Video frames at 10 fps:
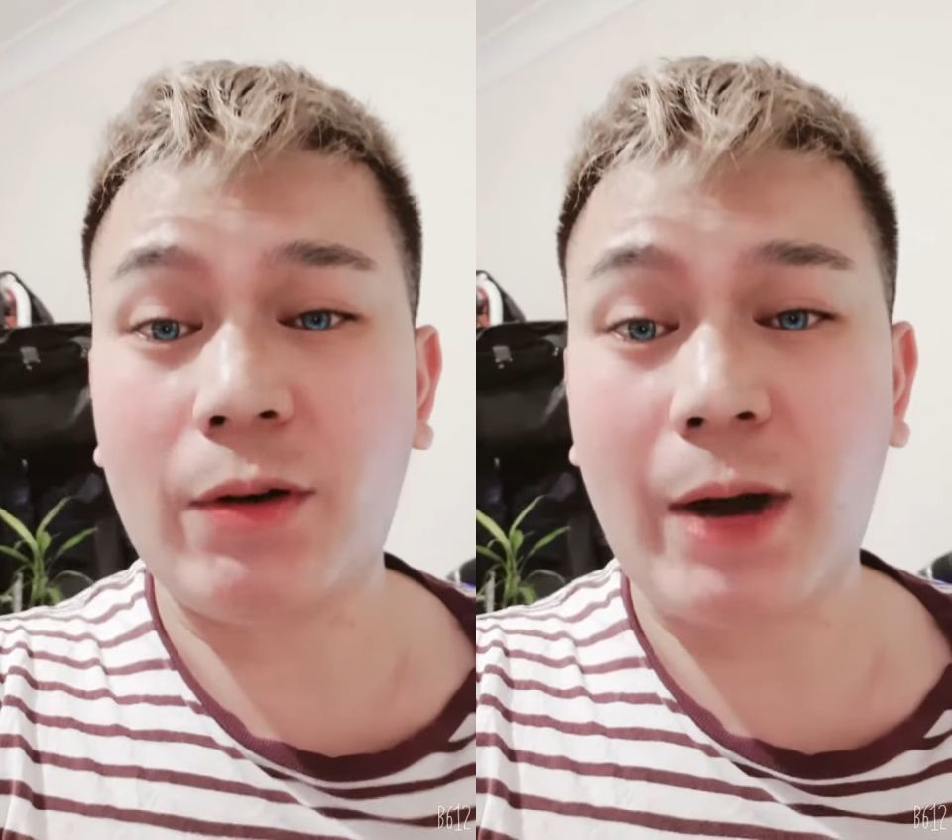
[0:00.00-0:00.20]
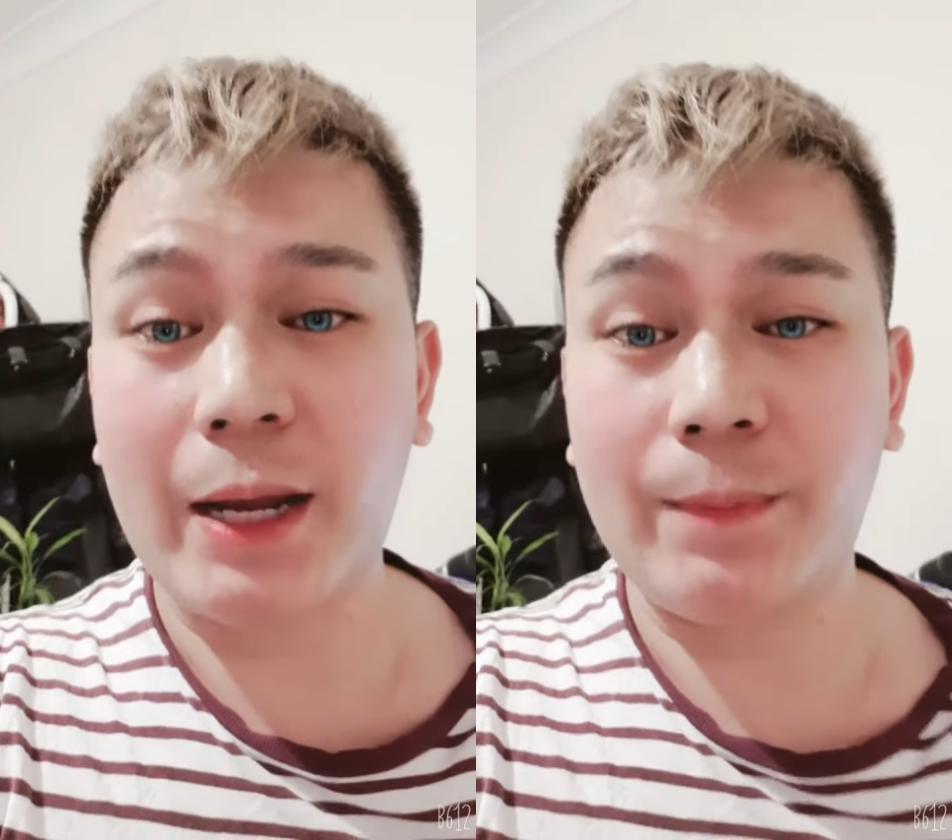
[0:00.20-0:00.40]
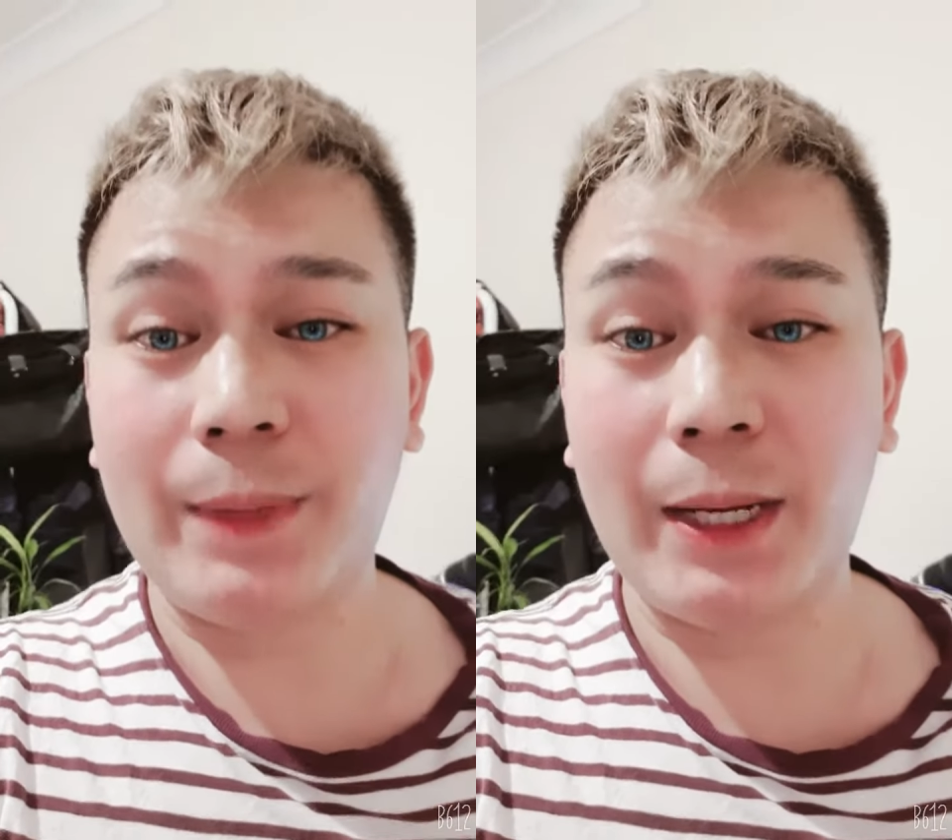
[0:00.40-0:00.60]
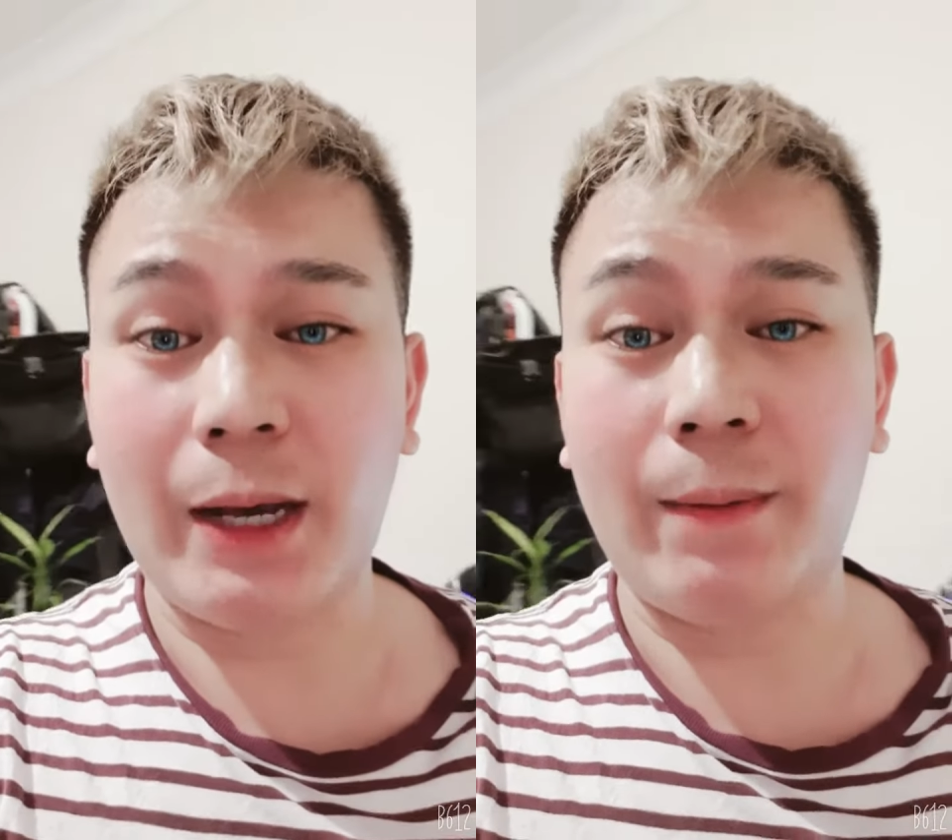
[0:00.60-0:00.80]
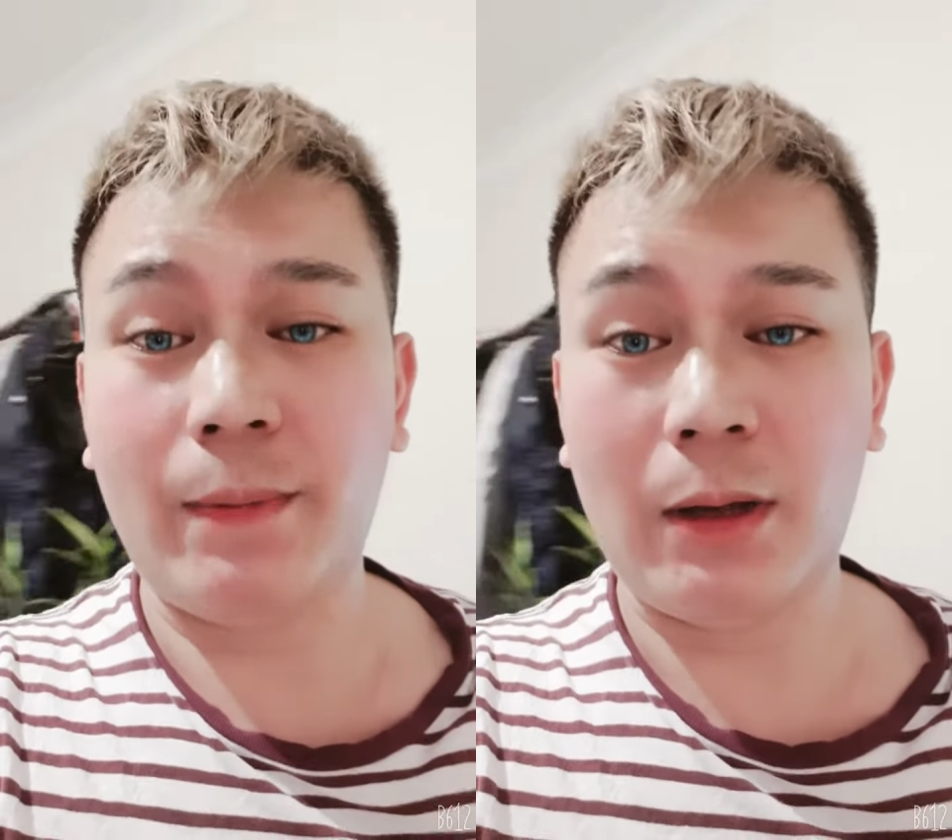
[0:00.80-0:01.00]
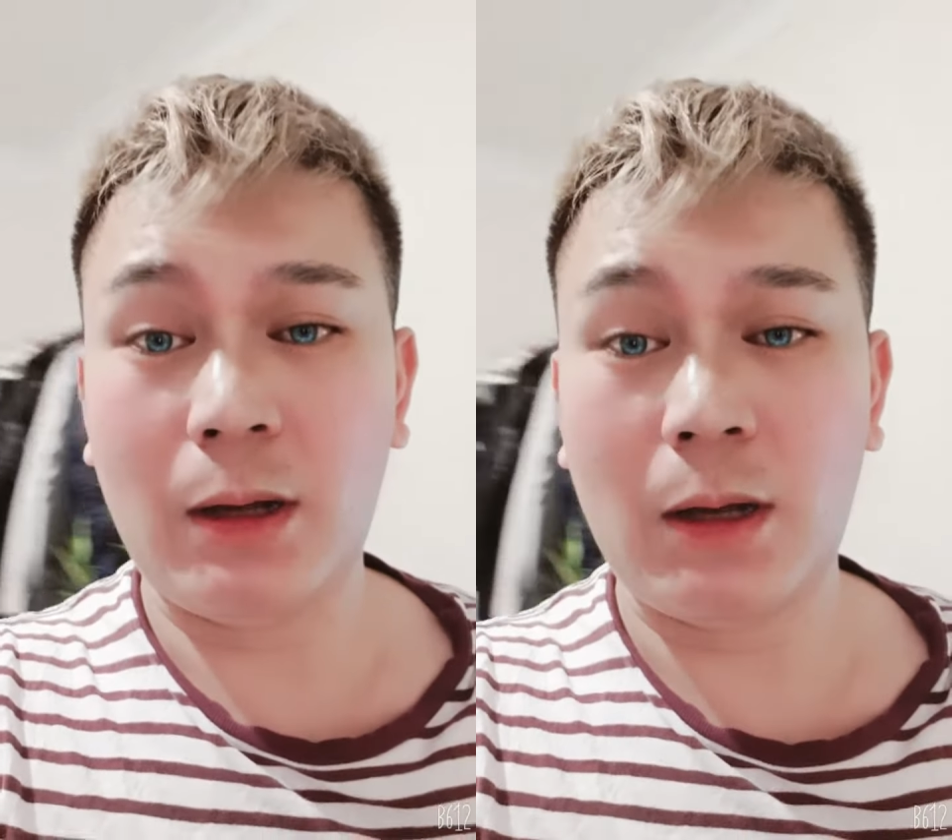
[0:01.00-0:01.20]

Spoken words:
or 8 p.m.